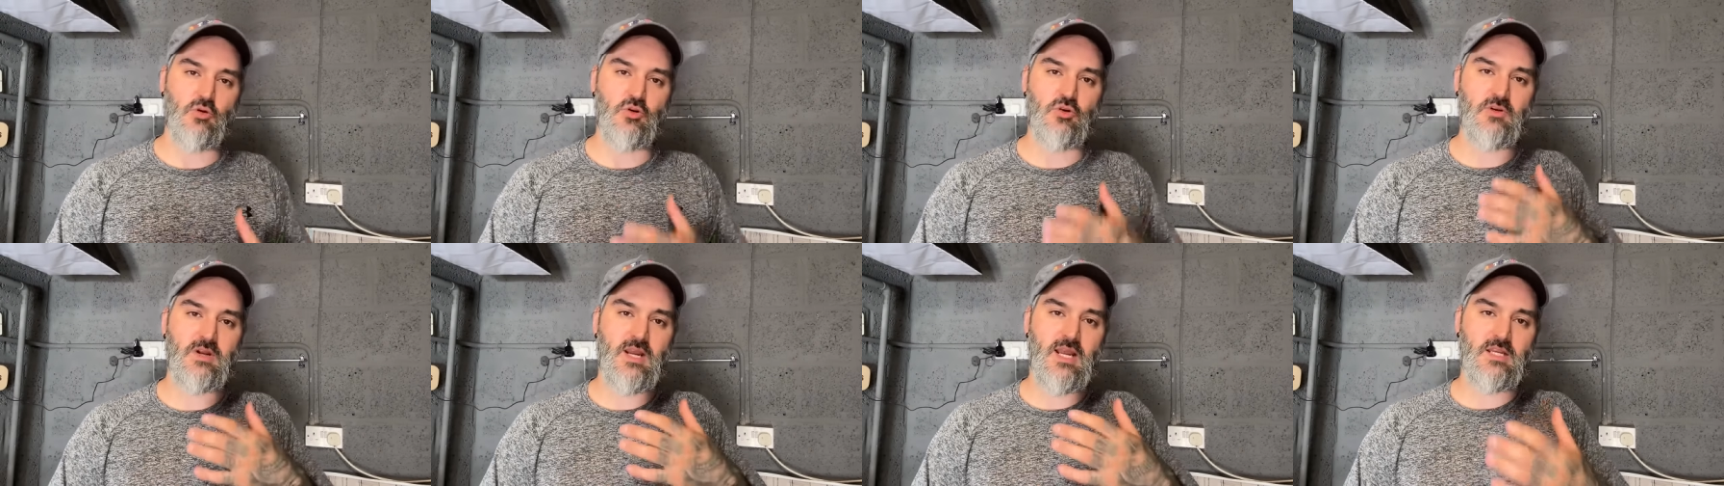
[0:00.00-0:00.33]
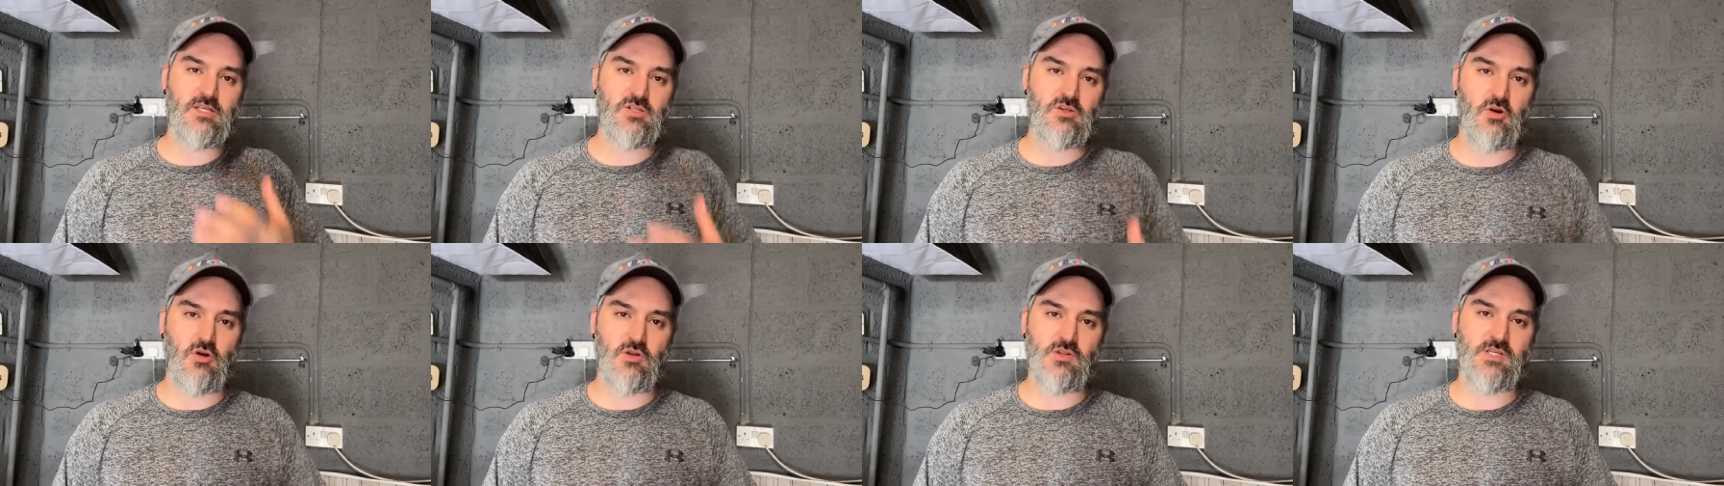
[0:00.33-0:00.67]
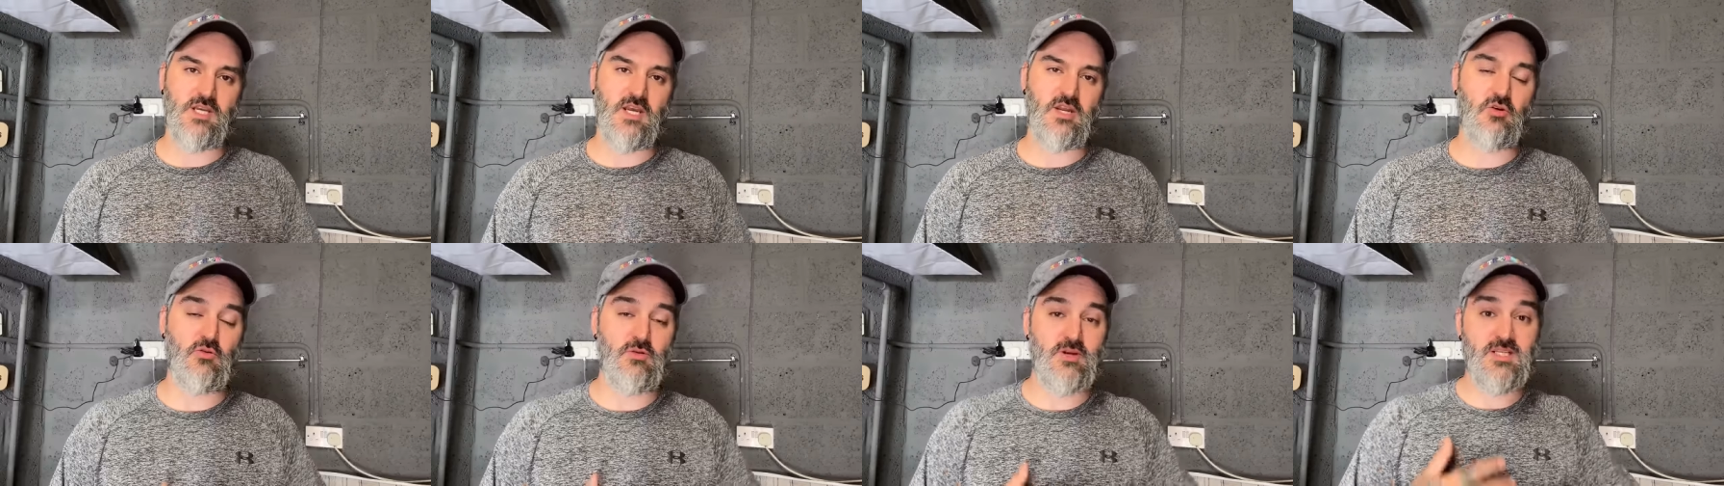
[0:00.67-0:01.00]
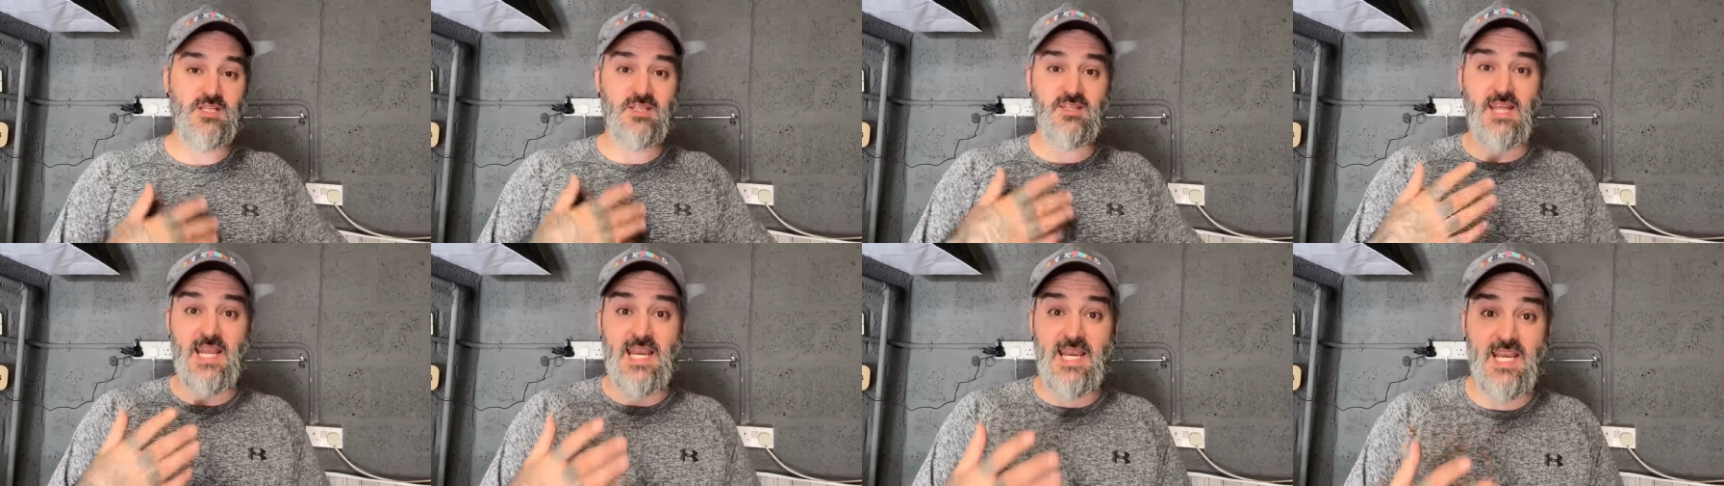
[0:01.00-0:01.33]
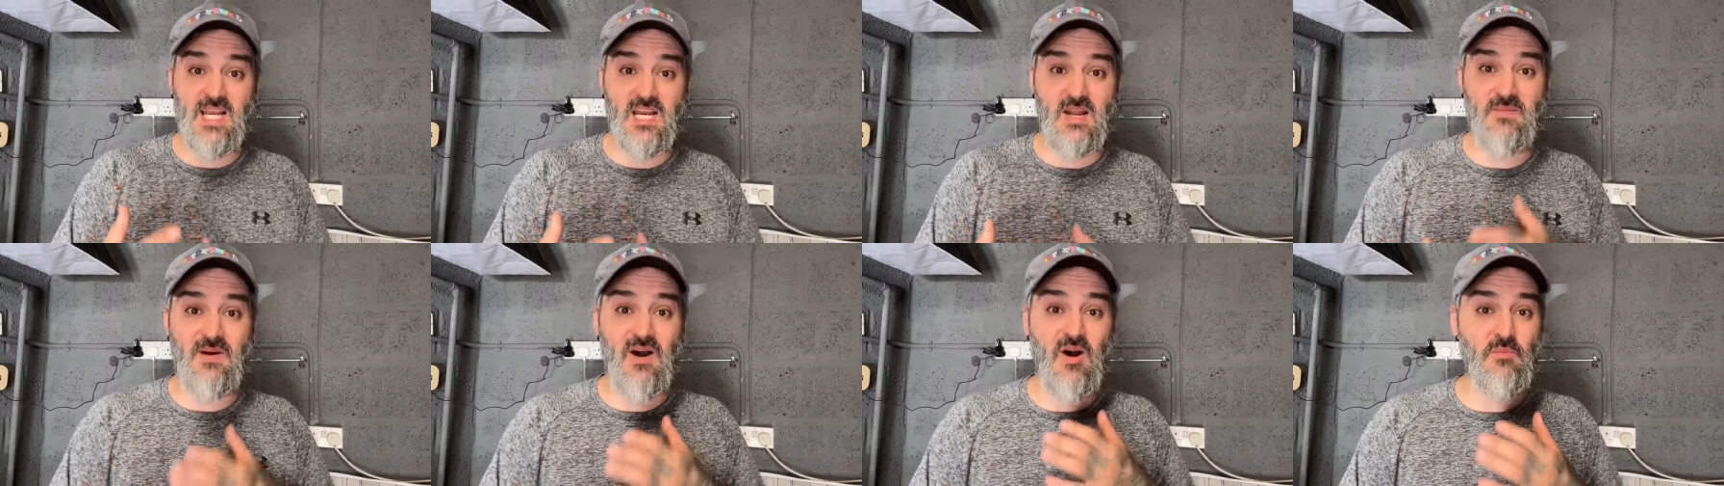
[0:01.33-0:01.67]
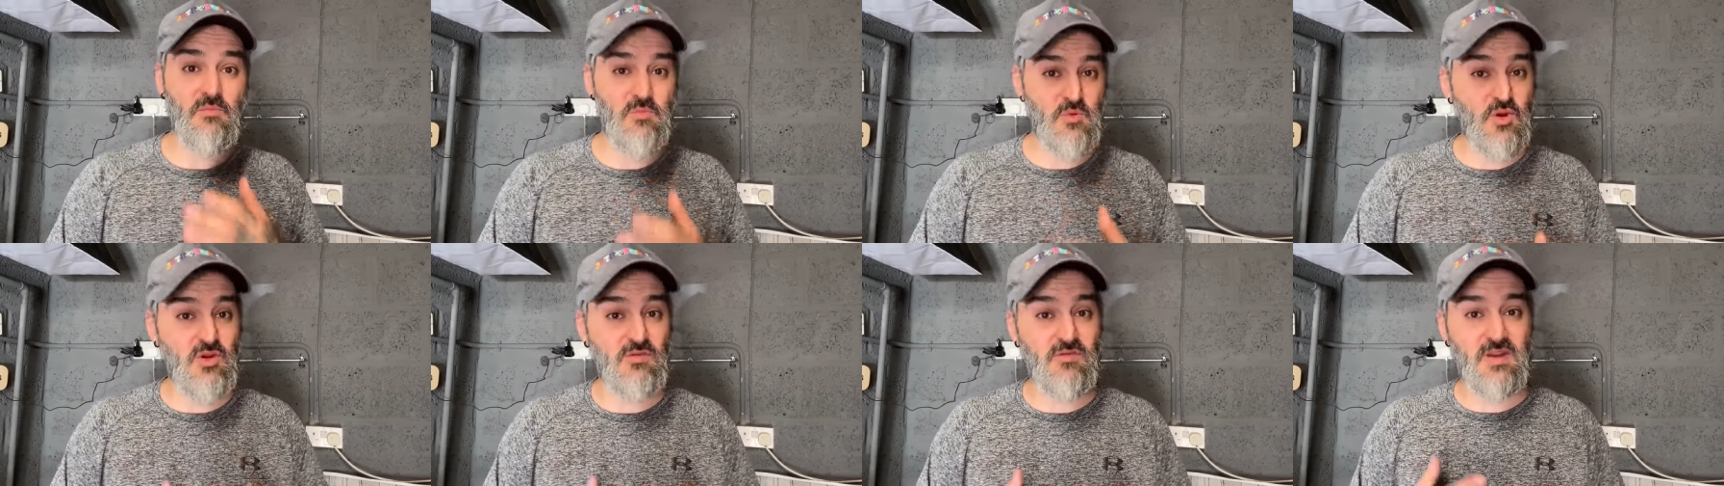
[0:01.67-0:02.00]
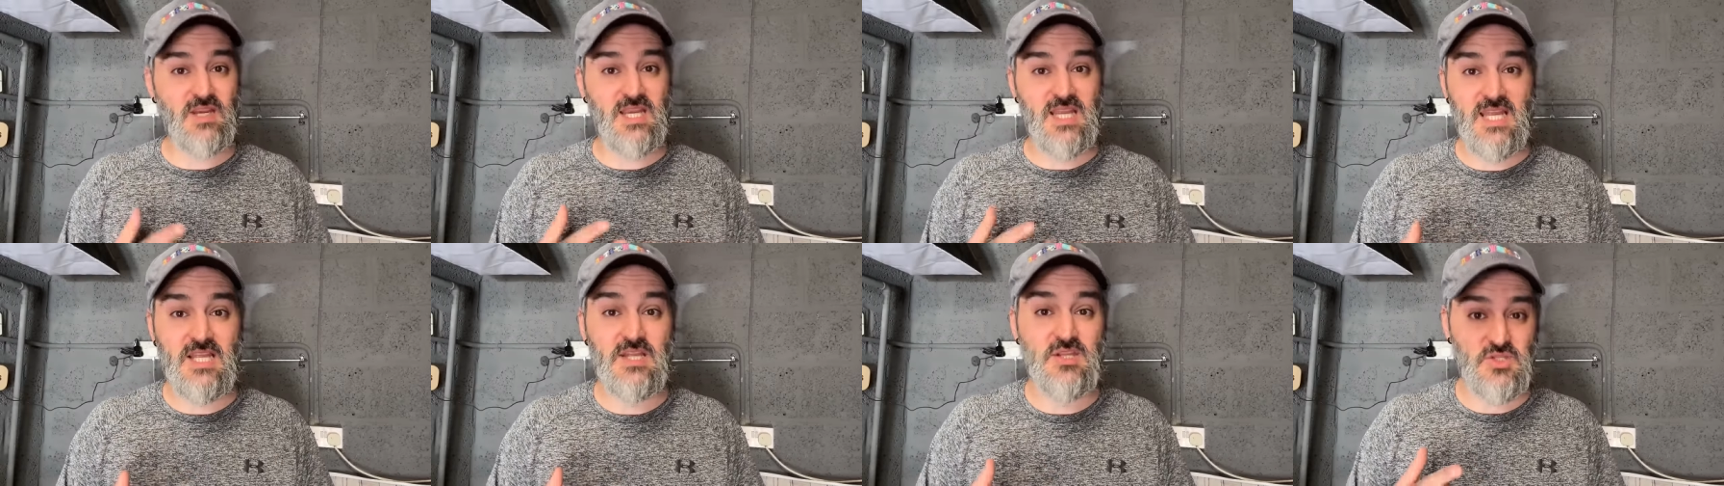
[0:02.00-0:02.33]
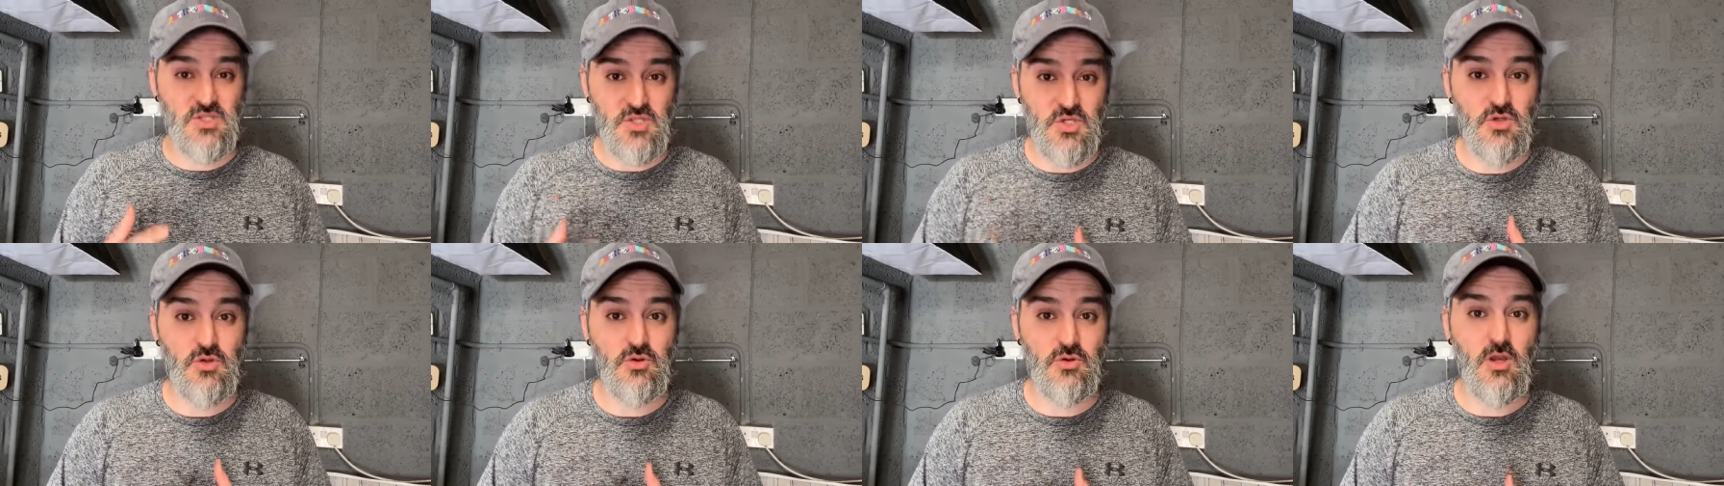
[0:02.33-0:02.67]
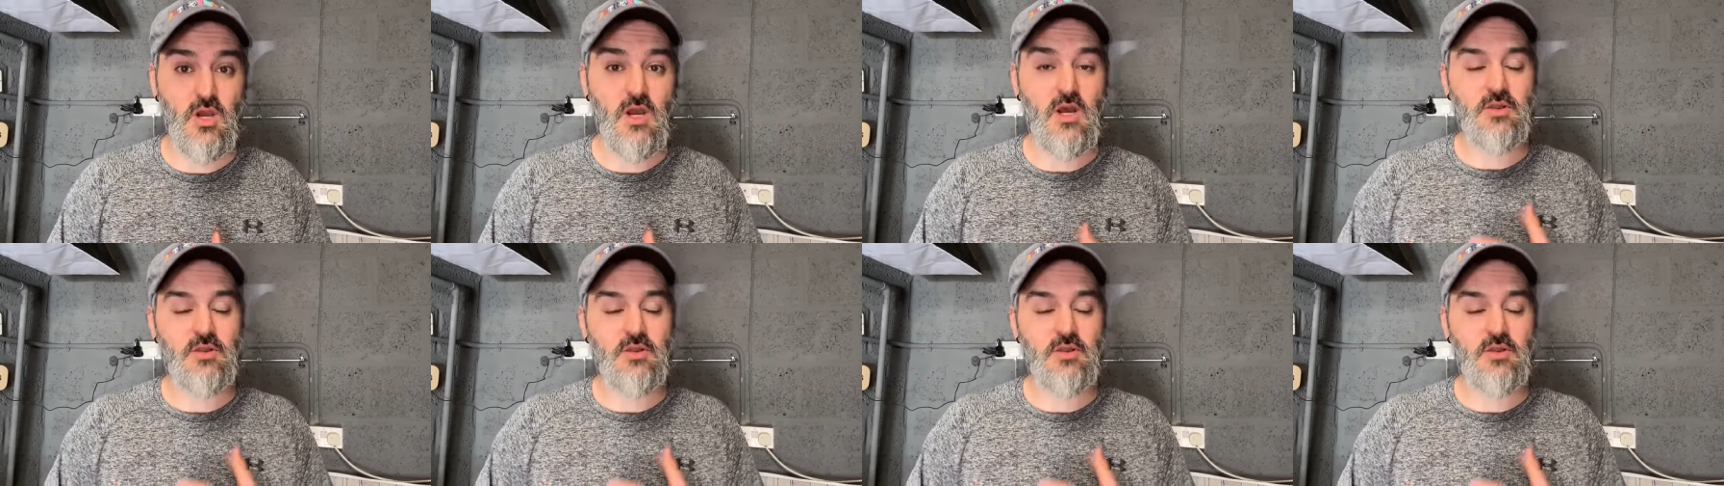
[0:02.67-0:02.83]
creates content or is thinking about moving into